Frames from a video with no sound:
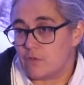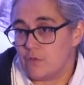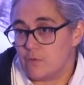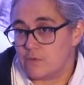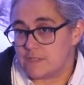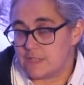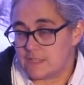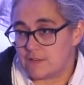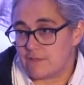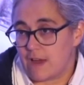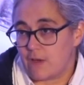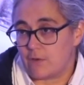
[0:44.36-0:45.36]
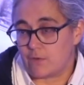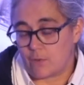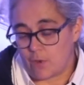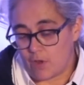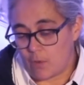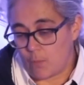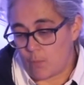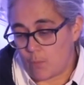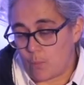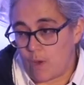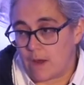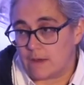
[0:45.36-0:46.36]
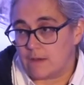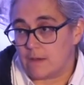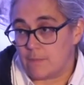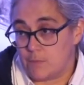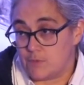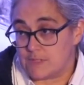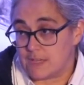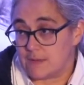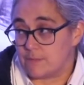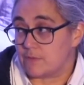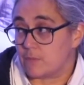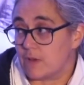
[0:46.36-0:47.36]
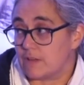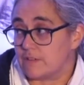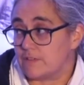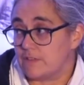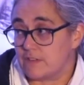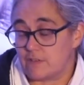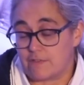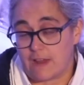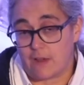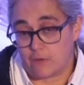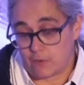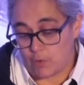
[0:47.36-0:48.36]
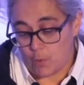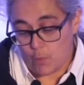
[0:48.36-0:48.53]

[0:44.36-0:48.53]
to sit around museums as well, to sit around